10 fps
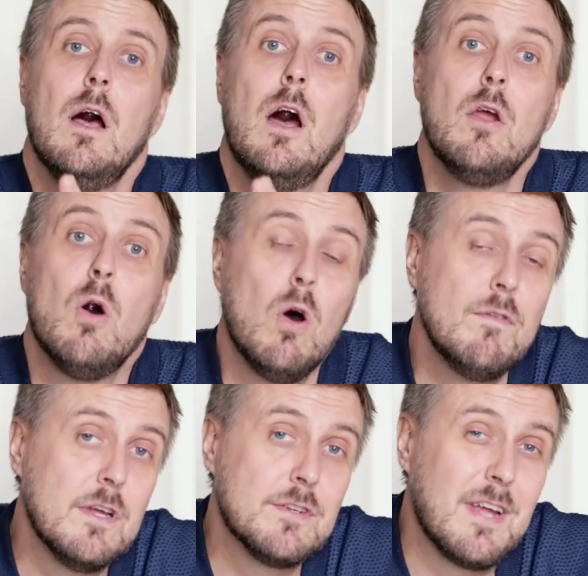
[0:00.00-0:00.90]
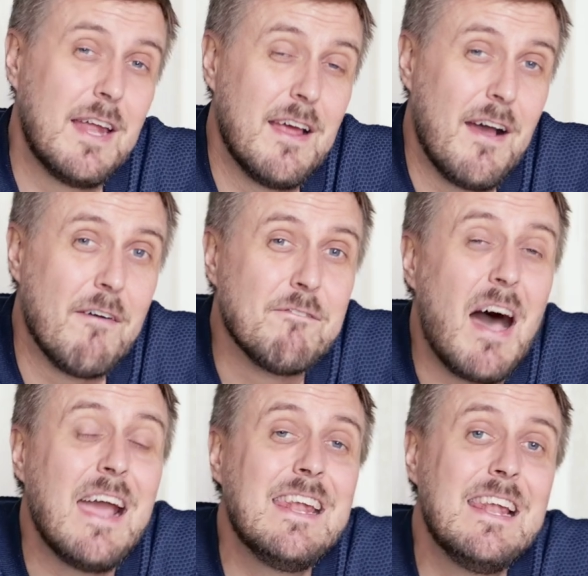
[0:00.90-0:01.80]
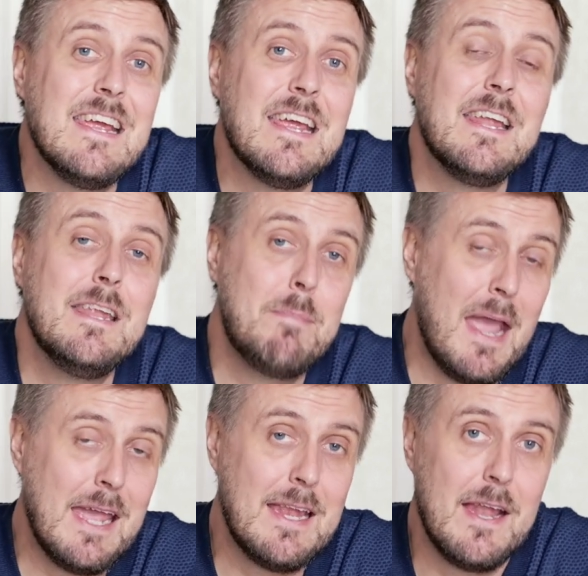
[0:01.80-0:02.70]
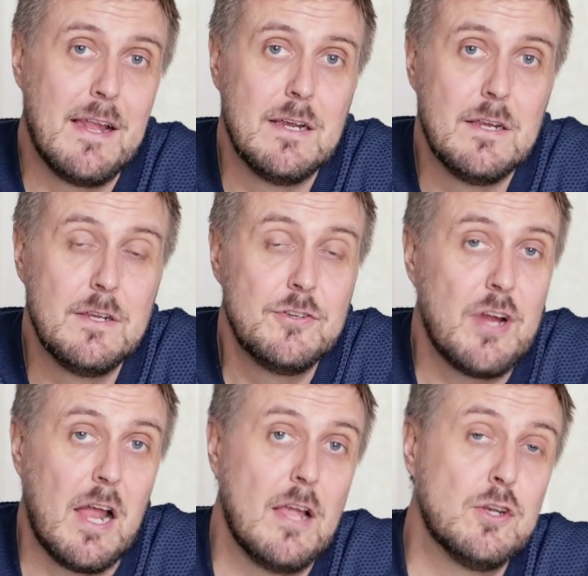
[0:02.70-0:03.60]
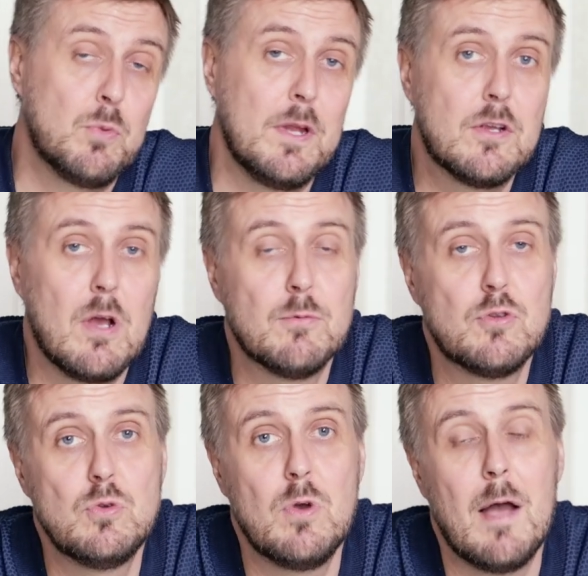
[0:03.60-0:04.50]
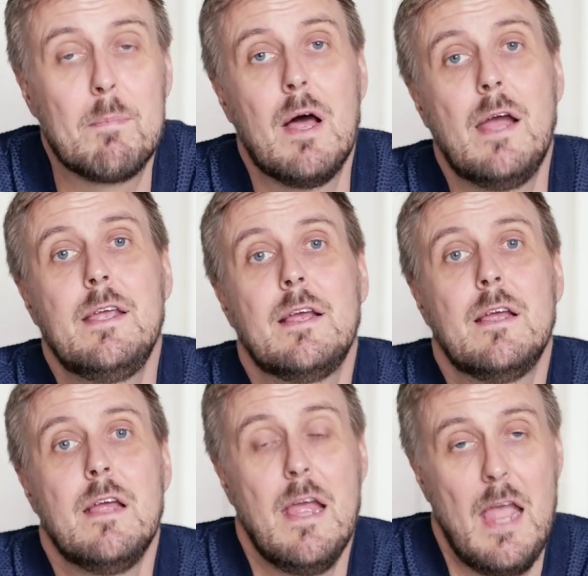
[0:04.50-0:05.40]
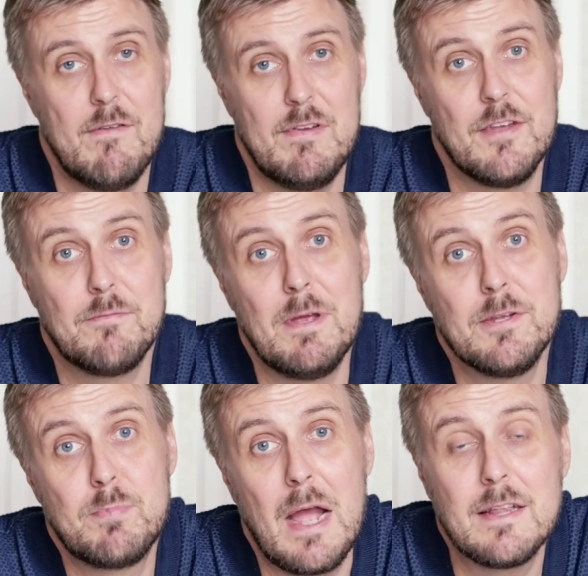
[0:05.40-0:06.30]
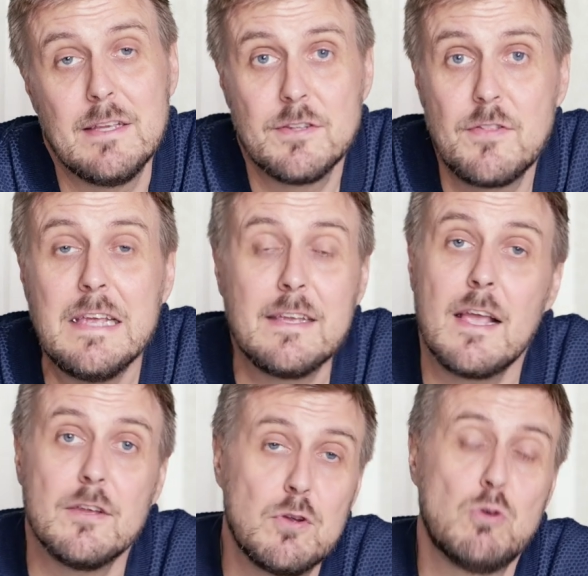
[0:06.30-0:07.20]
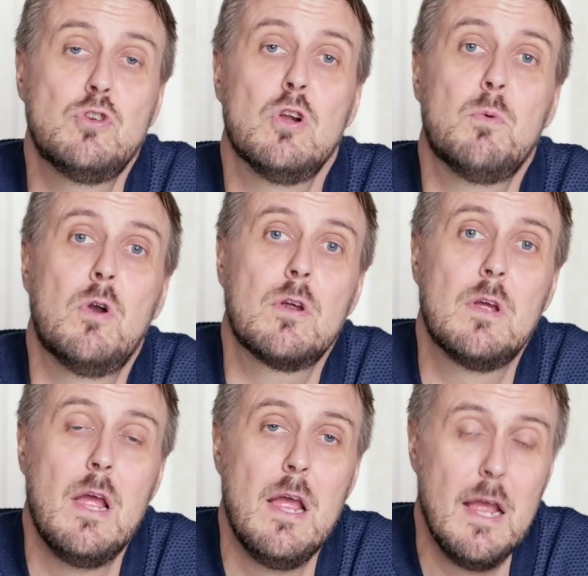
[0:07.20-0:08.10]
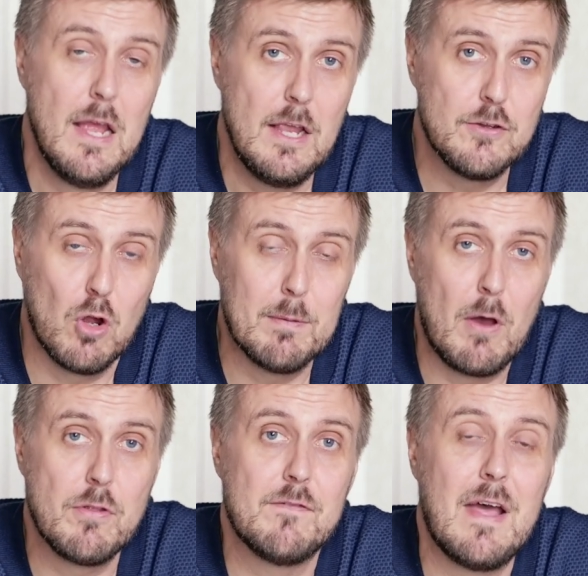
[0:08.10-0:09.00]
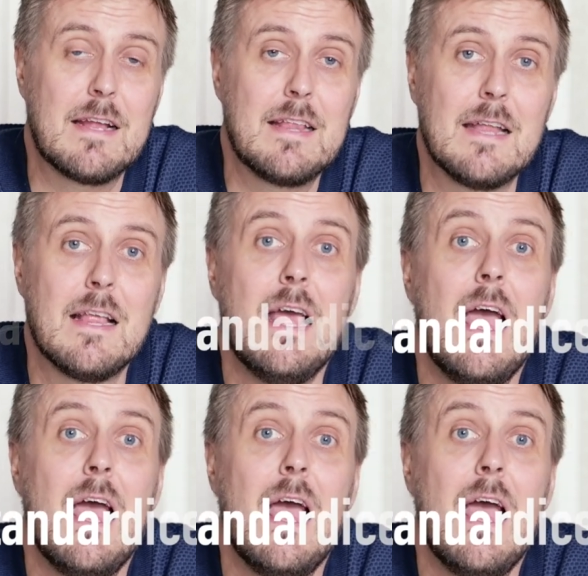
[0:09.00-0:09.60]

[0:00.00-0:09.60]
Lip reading: An obvious and widely debated challenge when it comes to applying evidence-based practice thinking in social work is all about the fact that